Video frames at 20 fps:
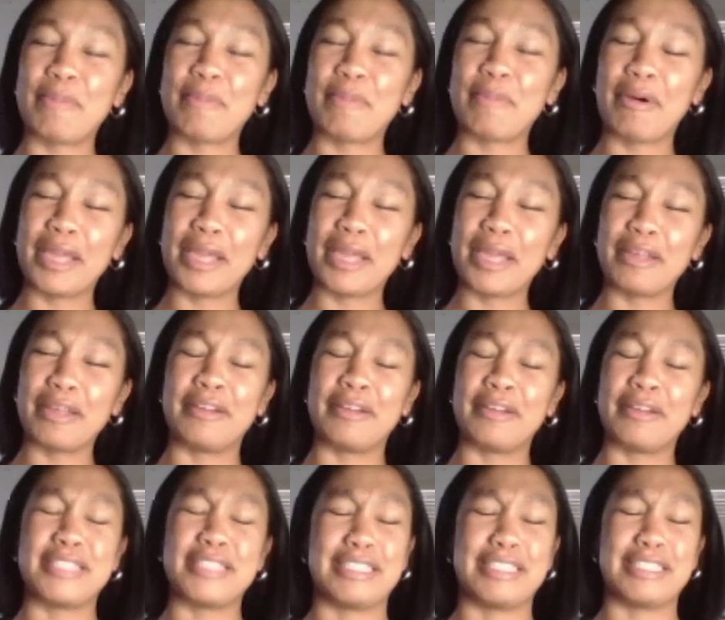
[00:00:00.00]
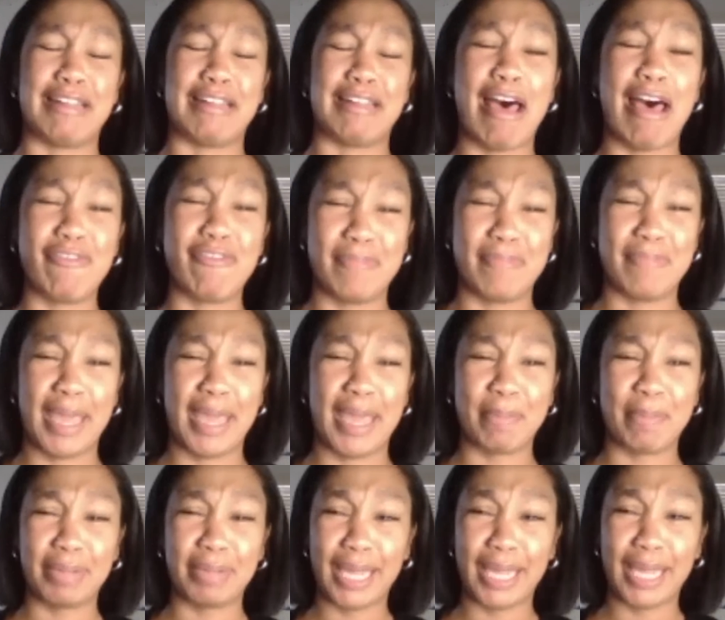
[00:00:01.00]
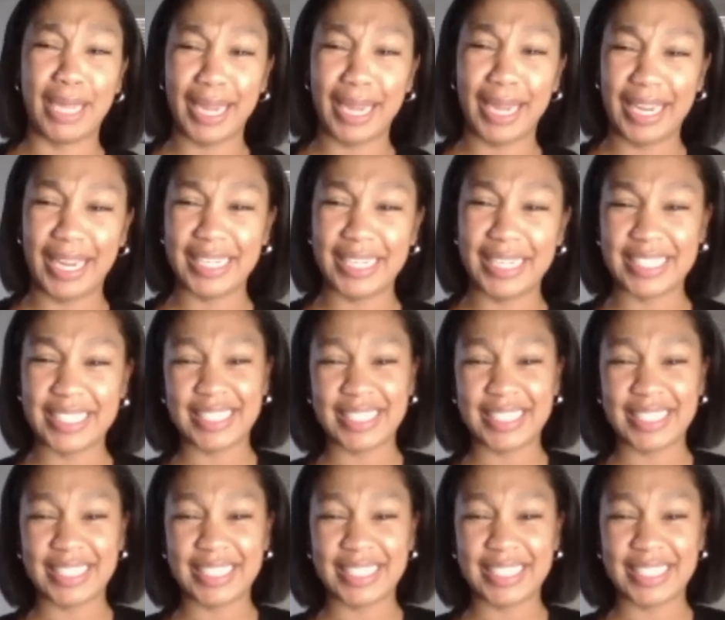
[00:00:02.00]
boy, you just love me, please.